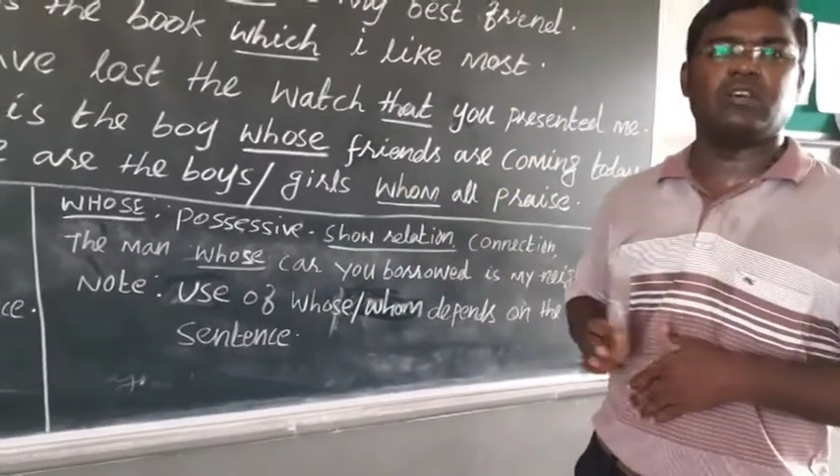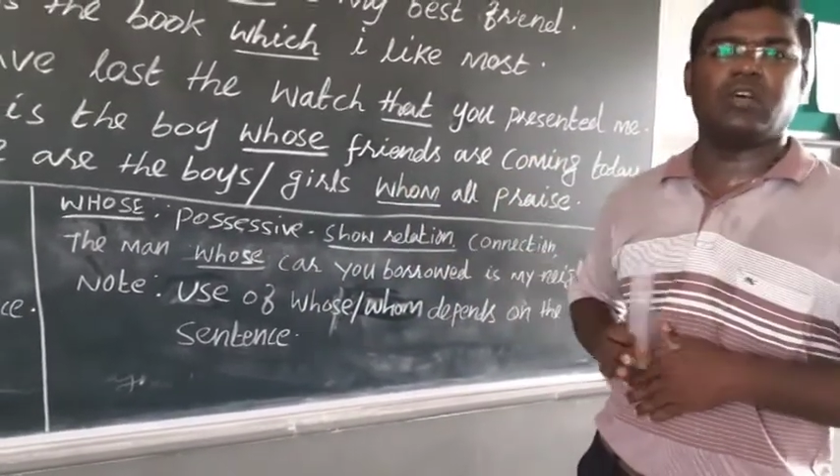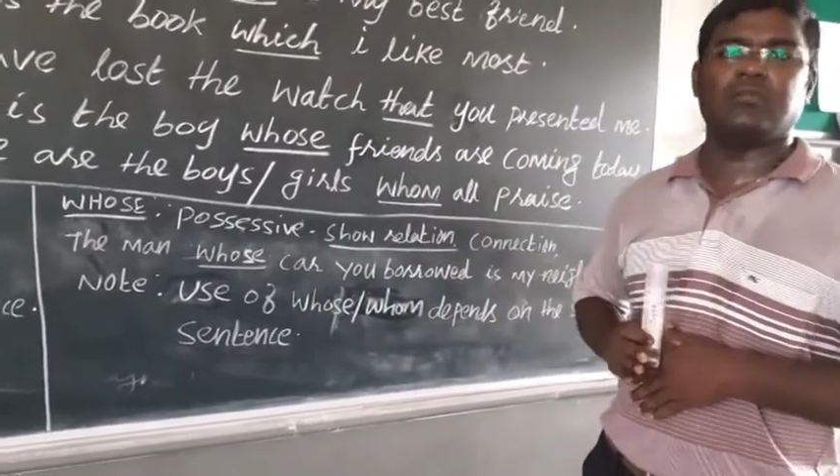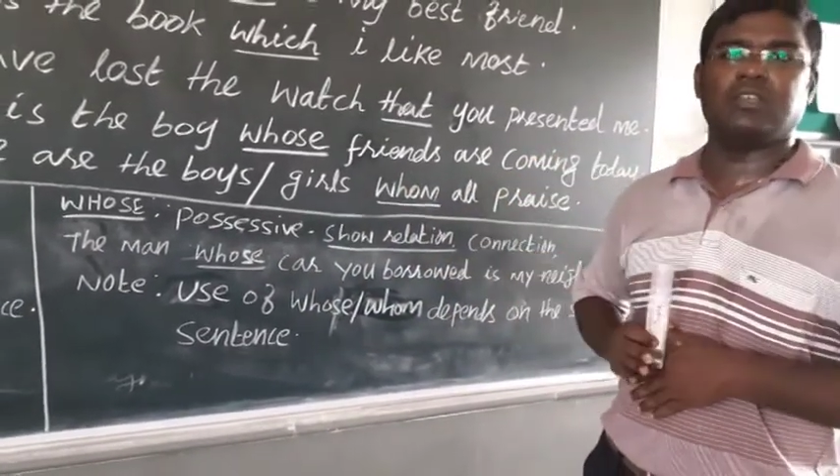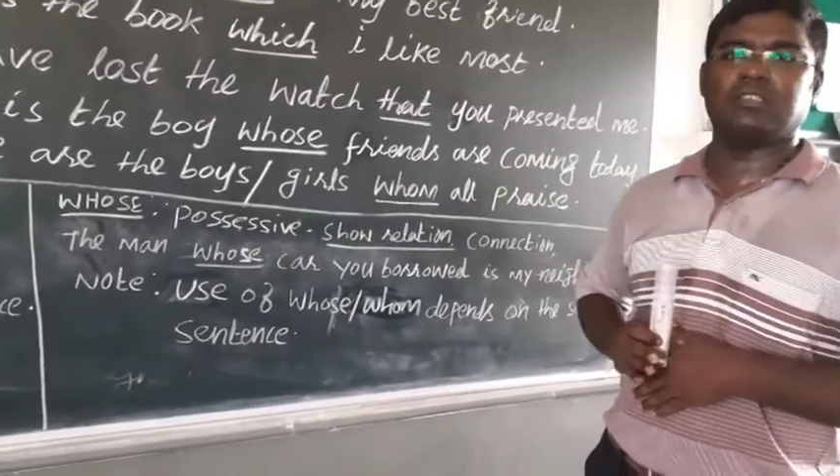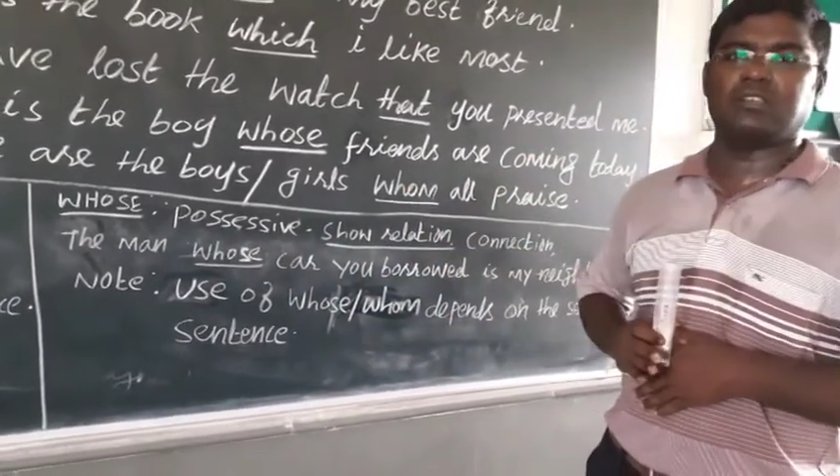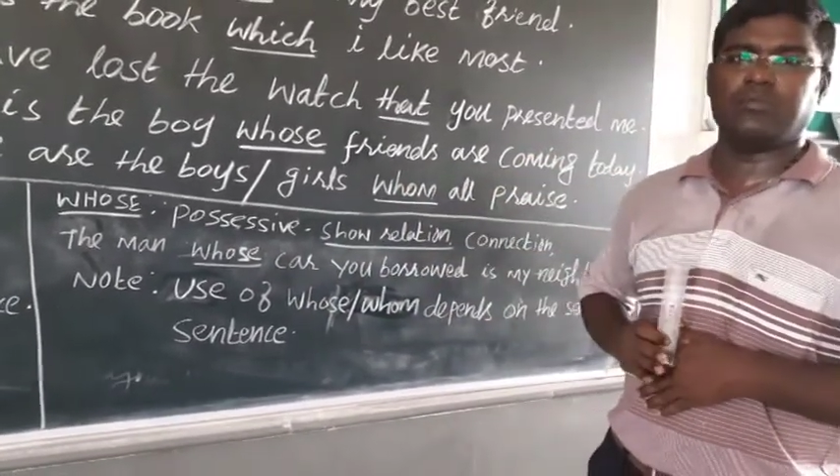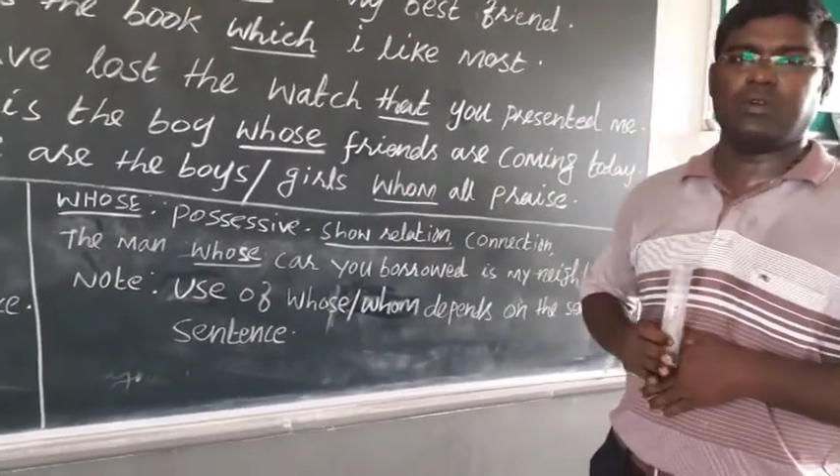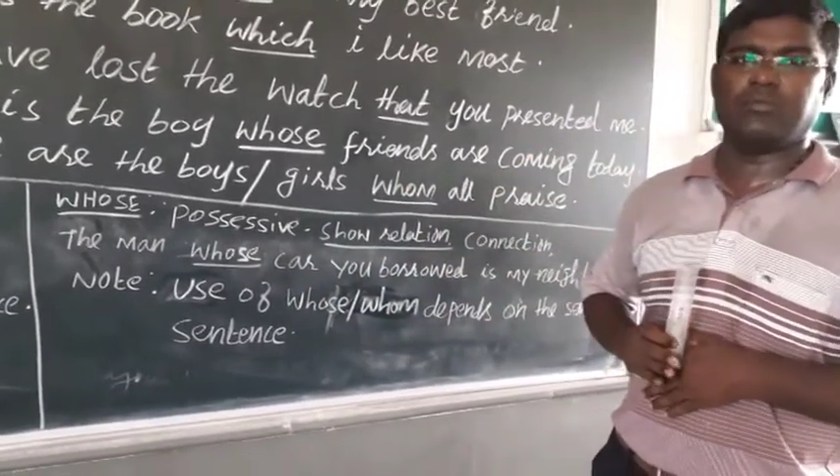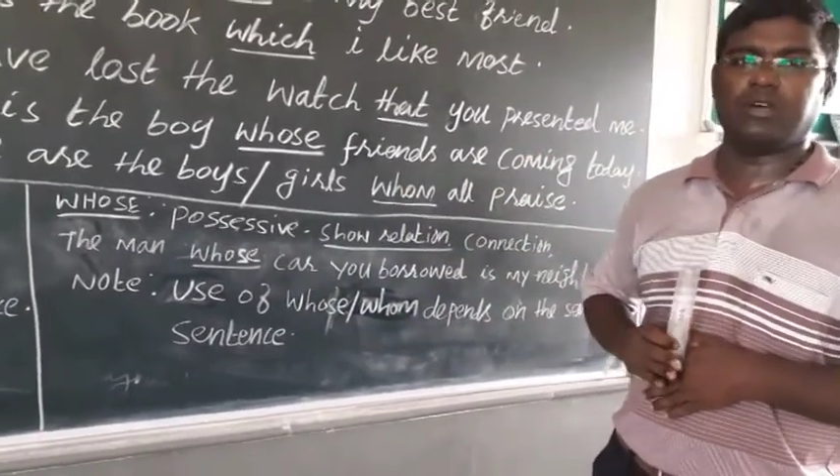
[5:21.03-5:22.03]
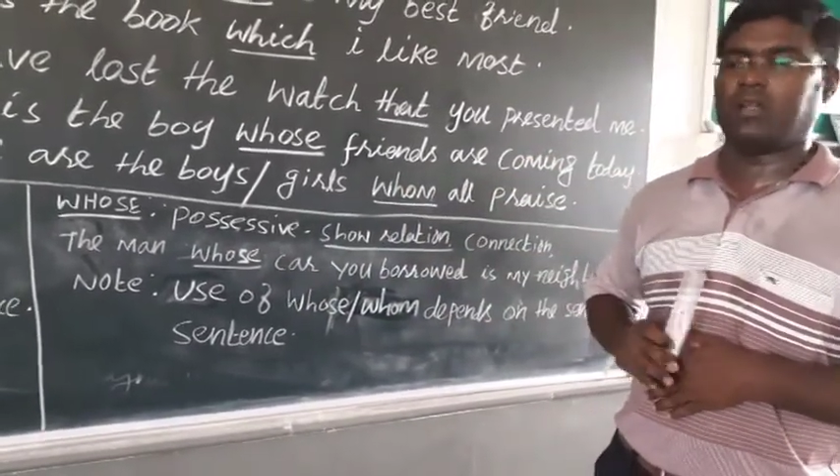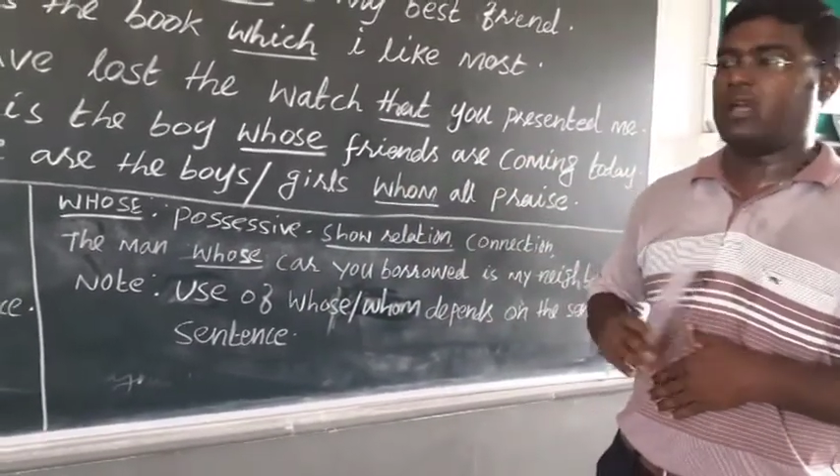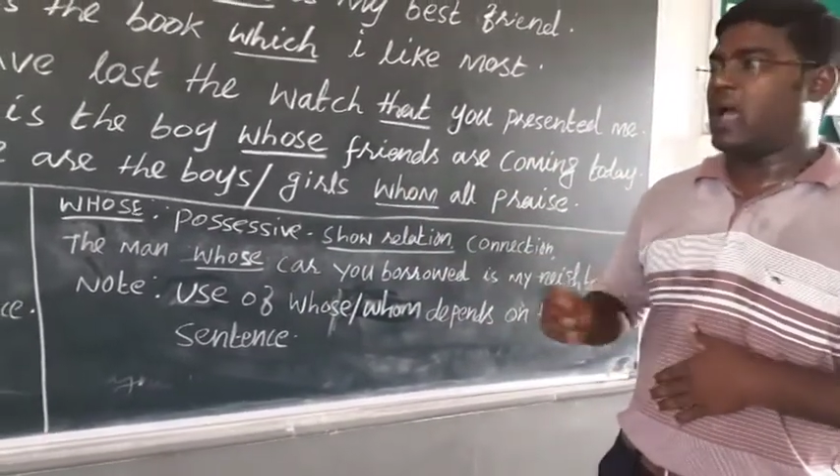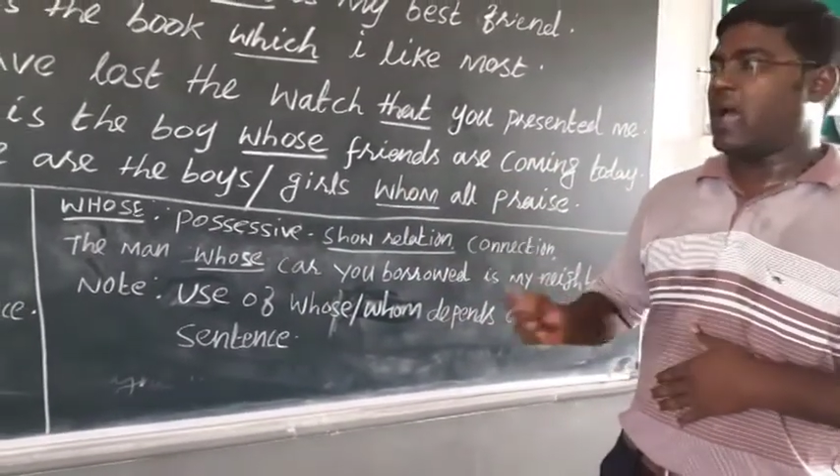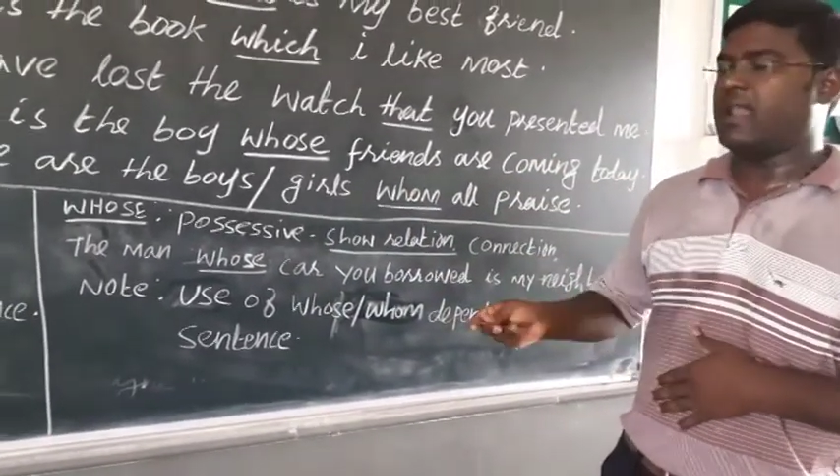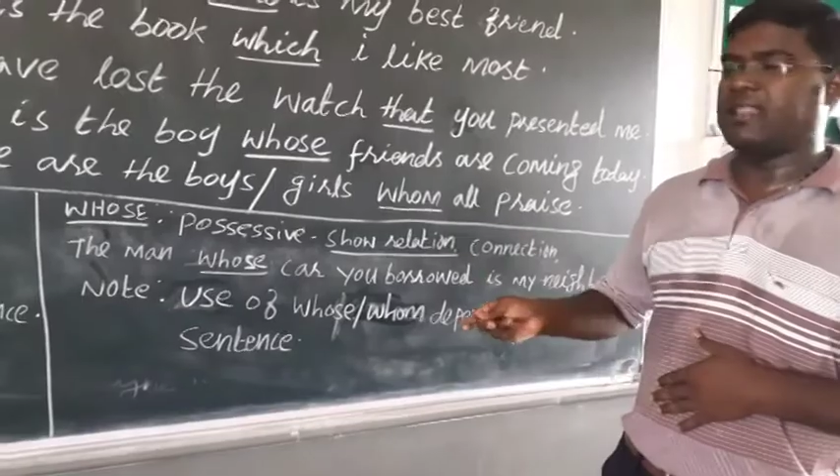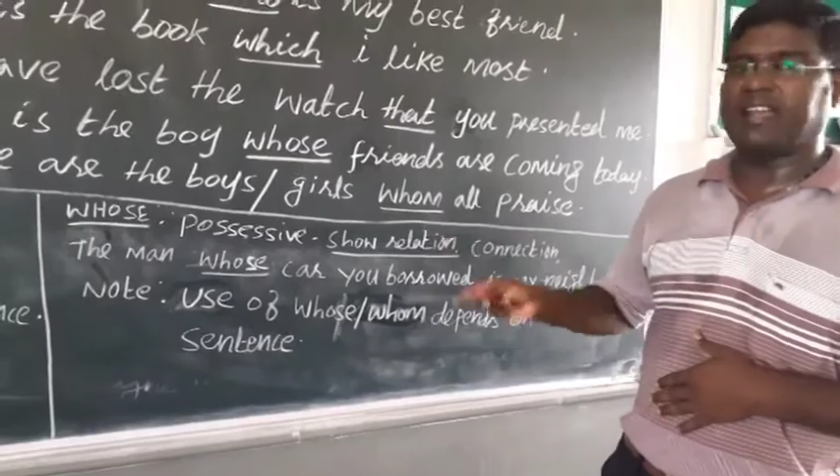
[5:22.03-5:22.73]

always remember. And the